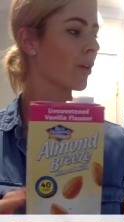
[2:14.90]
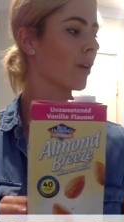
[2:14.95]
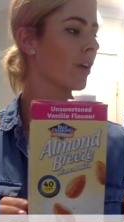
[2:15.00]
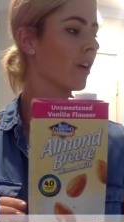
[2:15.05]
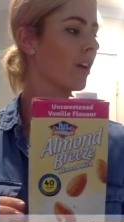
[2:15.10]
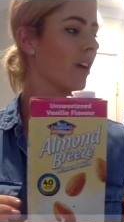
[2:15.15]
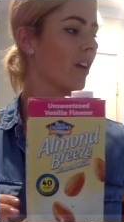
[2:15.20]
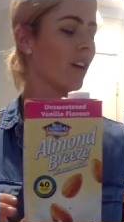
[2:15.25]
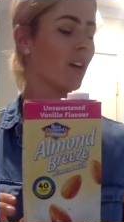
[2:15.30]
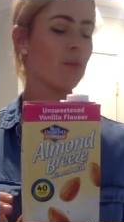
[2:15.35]

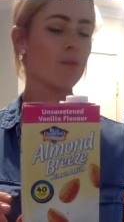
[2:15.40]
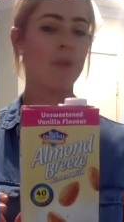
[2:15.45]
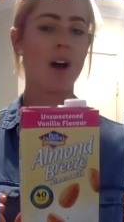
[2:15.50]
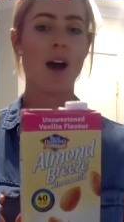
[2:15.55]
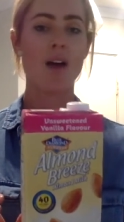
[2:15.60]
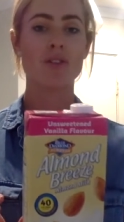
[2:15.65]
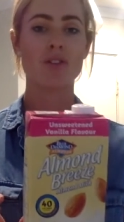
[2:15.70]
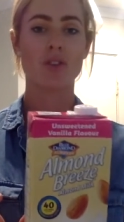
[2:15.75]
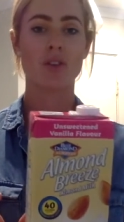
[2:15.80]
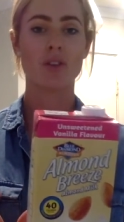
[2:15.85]
I'm gonna
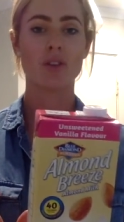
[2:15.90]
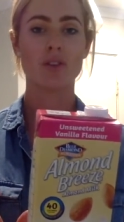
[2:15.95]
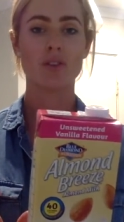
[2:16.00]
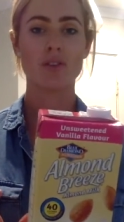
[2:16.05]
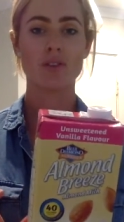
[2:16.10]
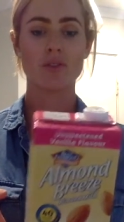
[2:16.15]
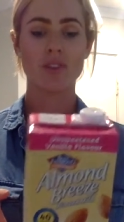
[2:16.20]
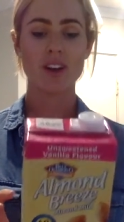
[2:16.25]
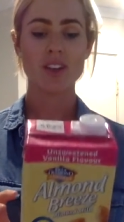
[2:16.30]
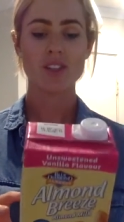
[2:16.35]
have to go and
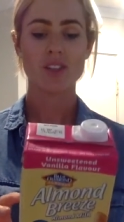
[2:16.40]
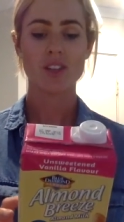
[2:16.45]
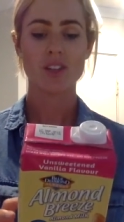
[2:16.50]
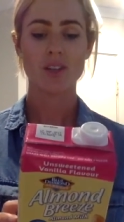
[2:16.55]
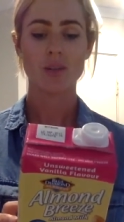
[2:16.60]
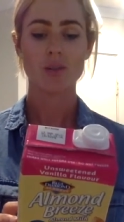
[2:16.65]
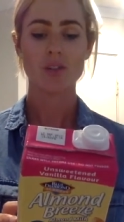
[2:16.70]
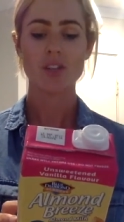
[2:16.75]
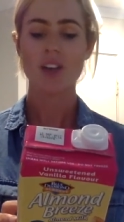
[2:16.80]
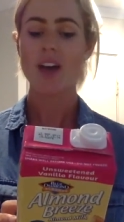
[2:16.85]
rescue
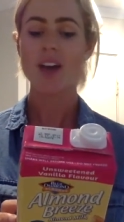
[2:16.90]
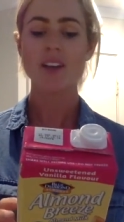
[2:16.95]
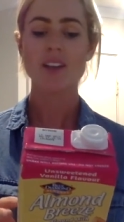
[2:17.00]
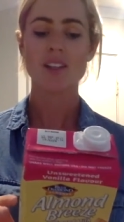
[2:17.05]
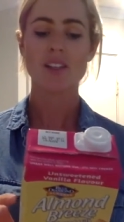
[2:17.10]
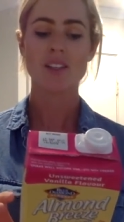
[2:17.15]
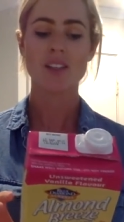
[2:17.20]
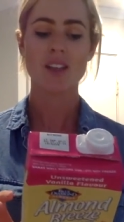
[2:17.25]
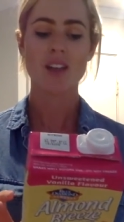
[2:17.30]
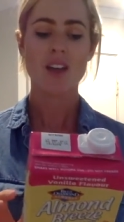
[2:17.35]
little
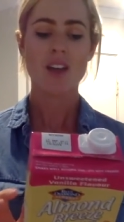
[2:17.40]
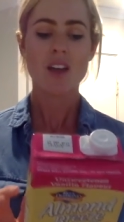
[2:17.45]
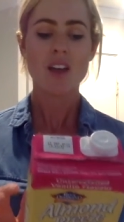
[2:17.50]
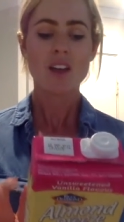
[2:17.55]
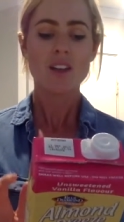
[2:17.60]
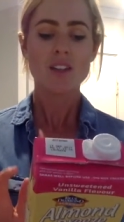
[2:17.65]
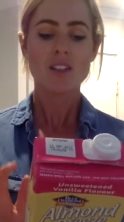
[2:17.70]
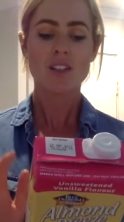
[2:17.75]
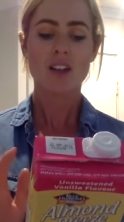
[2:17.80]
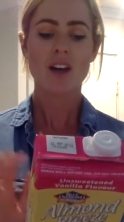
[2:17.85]
Chase.
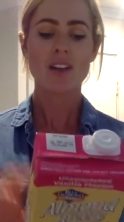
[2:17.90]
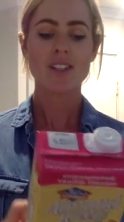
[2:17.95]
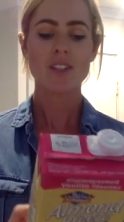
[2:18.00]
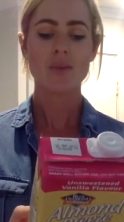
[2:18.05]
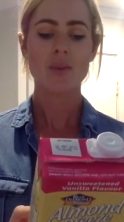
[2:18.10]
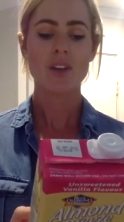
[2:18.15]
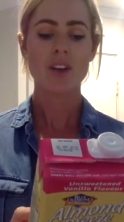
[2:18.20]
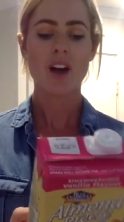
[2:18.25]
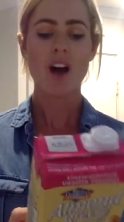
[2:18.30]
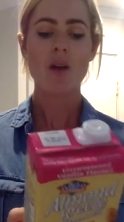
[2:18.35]
So
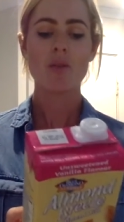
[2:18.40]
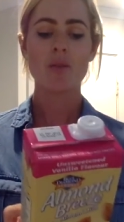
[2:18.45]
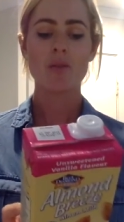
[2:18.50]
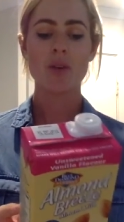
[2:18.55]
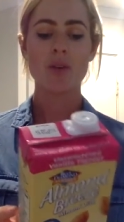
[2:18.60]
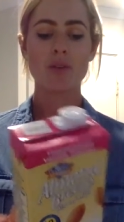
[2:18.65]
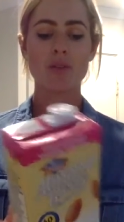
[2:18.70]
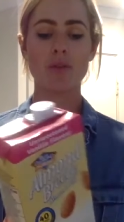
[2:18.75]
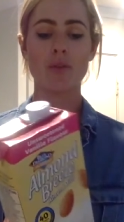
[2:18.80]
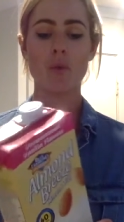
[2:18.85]
unsweetened almond
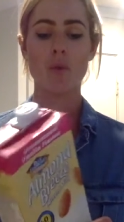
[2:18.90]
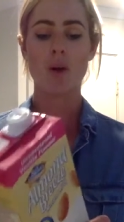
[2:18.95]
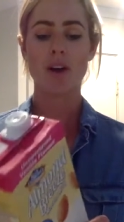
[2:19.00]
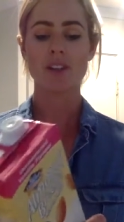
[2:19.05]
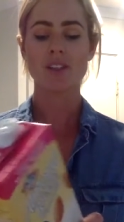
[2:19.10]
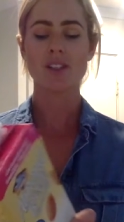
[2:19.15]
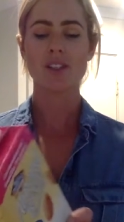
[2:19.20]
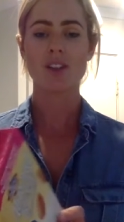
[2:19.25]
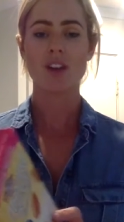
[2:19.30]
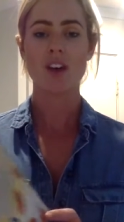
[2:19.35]
milk for
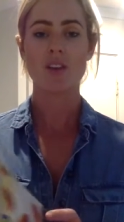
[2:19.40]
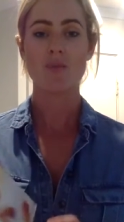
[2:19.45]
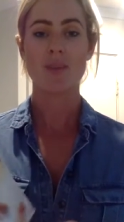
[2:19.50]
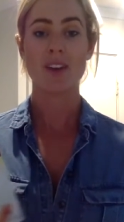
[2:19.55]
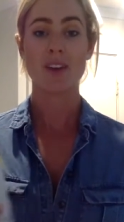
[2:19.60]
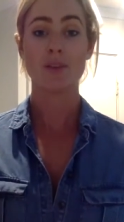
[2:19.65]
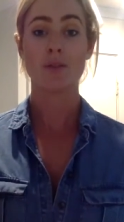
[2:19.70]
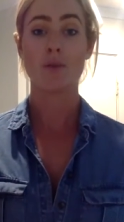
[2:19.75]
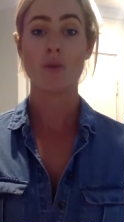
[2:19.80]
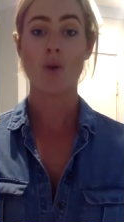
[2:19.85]
one serve,
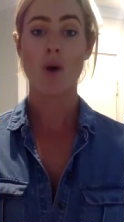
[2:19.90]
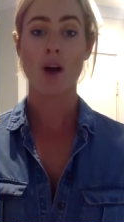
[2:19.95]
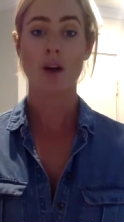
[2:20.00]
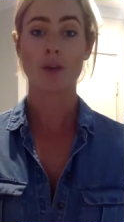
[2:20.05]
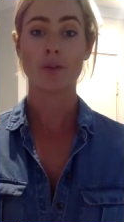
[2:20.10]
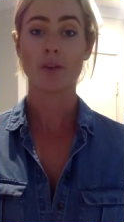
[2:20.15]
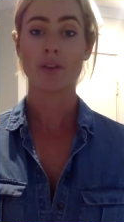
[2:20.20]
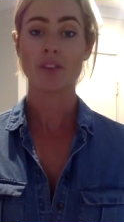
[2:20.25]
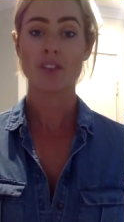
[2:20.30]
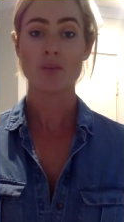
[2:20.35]
meaning
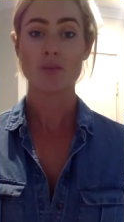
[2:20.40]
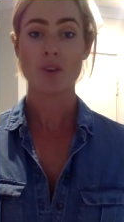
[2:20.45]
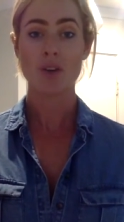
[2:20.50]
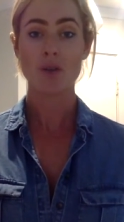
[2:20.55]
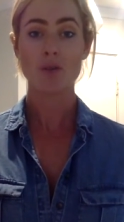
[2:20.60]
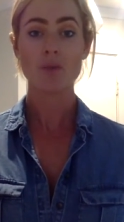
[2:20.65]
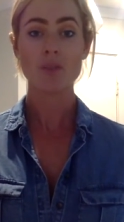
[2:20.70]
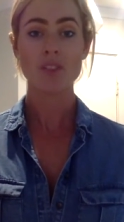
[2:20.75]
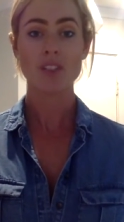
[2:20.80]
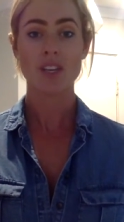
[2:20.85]
450
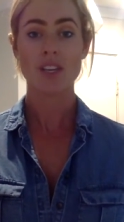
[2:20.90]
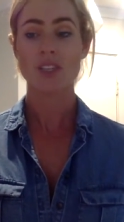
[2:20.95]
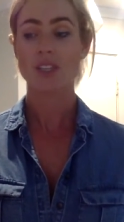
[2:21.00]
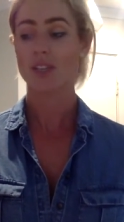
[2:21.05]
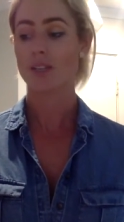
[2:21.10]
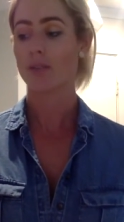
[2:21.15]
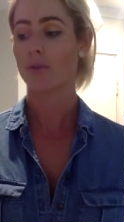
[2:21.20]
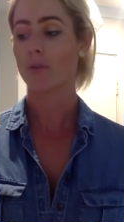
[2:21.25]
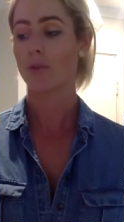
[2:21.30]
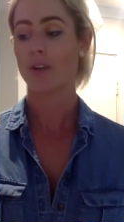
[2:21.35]
mils, is
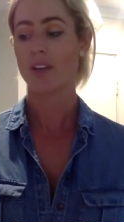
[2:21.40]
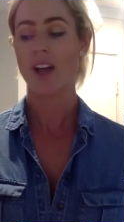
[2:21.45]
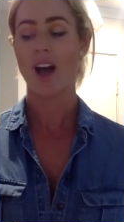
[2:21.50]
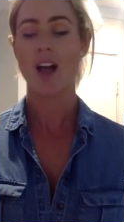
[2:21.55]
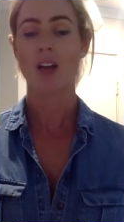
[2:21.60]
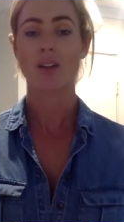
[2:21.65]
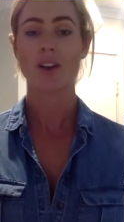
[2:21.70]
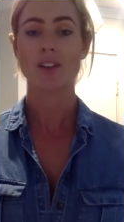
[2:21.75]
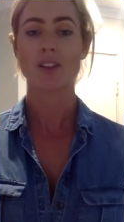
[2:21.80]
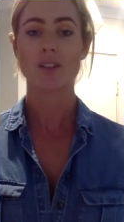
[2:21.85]
just 40
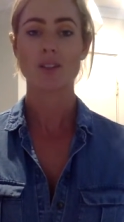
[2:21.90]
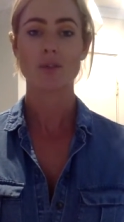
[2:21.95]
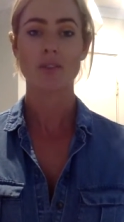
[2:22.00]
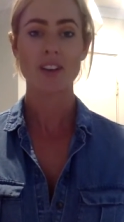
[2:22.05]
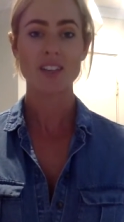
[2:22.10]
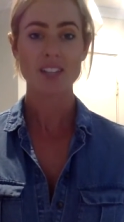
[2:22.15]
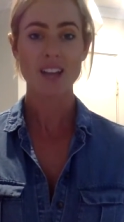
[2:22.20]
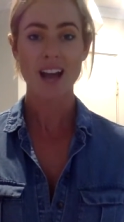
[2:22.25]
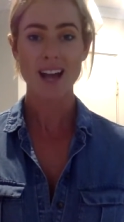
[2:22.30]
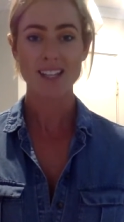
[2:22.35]
calories. So it's
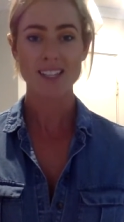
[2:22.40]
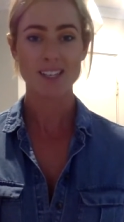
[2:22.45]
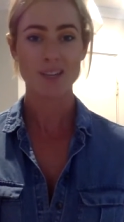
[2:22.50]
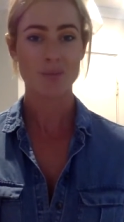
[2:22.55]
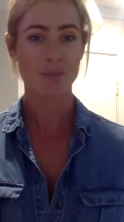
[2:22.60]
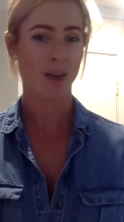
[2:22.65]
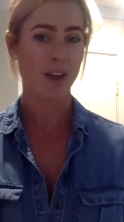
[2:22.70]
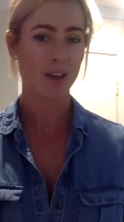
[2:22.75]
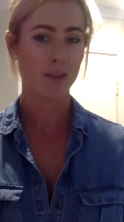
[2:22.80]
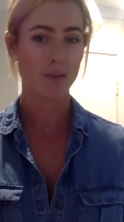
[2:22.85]
fantastic
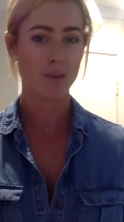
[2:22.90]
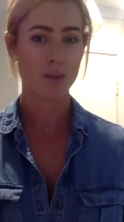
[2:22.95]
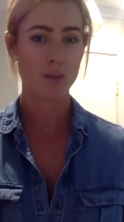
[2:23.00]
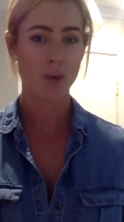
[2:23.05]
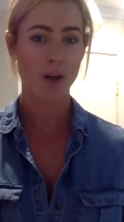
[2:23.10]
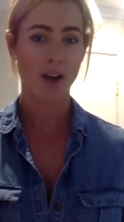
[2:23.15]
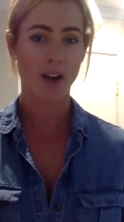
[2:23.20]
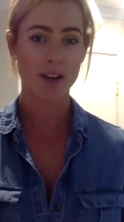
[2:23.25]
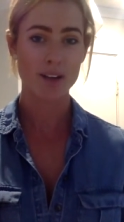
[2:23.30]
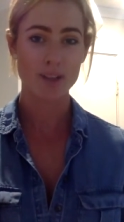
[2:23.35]
bang for your
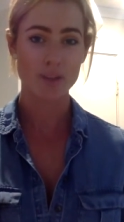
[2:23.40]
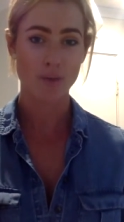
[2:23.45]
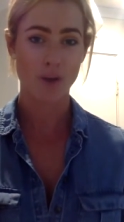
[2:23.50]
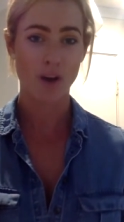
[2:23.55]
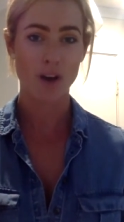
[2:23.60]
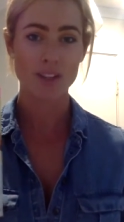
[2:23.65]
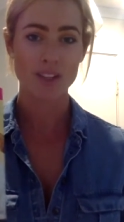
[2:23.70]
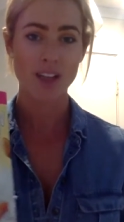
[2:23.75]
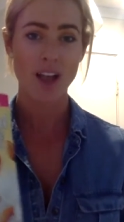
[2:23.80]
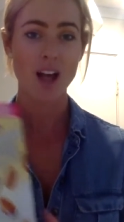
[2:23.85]
buck as
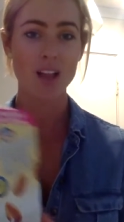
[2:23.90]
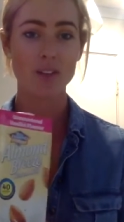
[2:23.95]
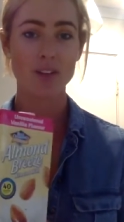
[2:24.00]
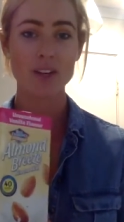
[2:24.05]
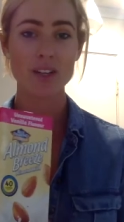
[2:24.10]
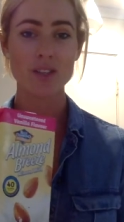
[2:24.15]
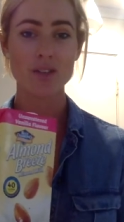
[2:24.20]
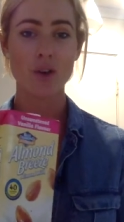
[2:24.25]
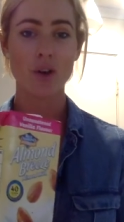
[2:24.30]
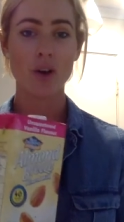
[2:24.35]
far as
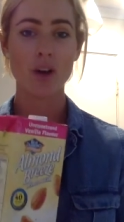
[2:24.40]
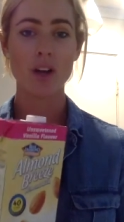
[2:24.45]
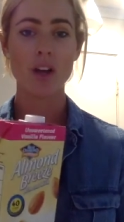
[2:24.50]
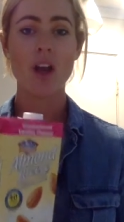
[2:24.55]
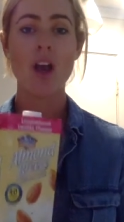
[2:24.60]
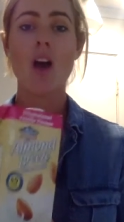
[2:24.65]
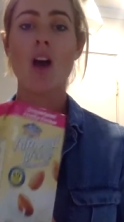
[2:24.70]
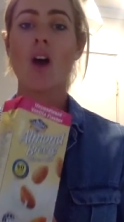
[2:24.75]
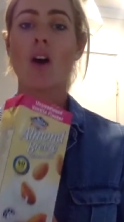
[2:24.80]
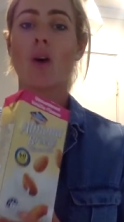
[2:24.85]
calories go.
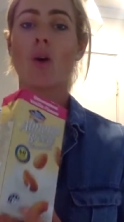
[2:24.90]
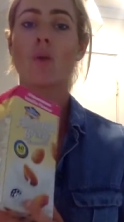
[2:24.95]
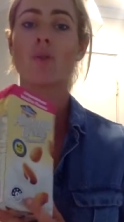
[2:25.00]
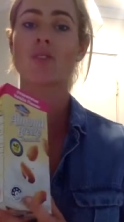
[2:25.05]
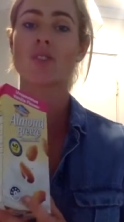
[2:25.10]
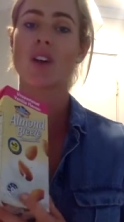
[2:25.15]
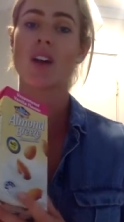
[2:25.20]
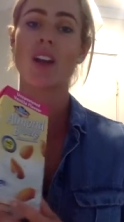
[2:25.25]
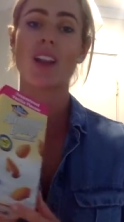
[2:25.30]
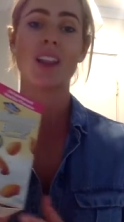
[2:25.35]

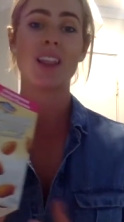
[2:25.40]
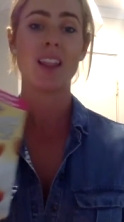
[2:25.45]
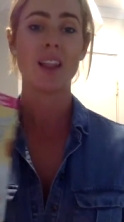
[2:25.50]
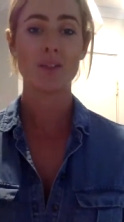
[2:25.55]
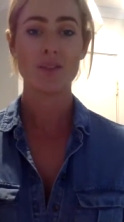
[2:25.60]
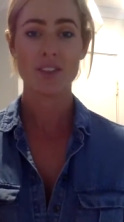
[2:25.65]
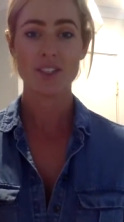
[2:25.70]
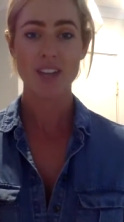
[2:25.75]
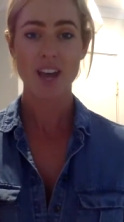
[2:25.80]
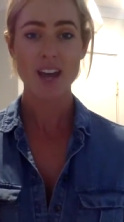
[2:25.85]
Also, I
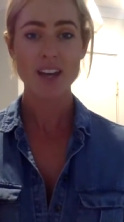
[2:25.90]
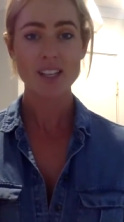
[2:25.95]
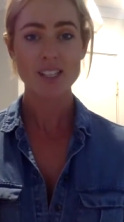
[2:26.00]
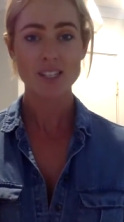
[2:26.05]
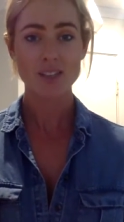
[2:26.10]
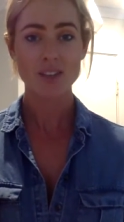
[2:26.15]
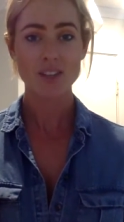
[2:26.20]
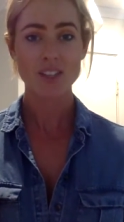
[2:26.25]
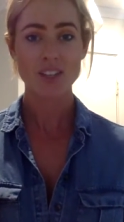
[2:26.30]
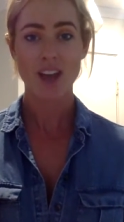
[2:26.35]
love the
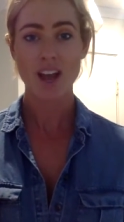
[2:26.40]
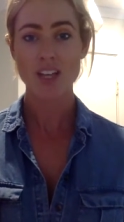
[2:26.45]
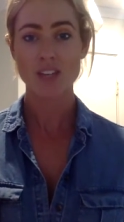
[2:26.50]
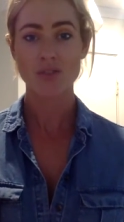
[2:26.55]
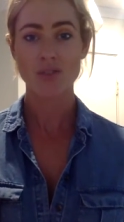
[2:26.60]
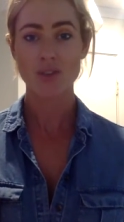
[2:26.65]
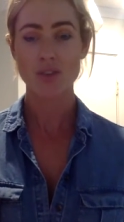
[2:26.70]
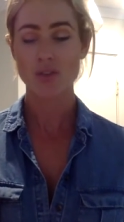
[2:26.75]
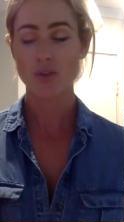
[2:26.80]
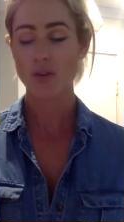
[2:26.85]
taste of it. It tastes
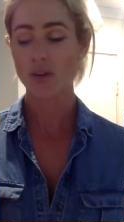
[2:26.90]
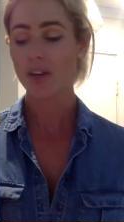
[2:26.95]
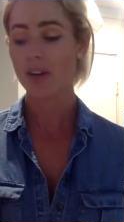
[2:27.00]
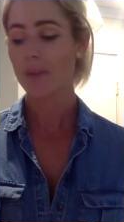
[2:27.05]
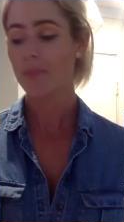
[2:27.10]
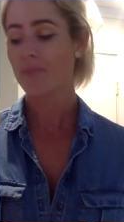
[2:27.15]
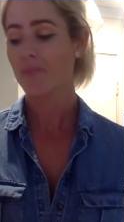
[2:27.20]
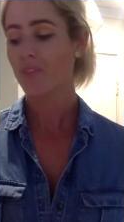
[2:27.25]
really good.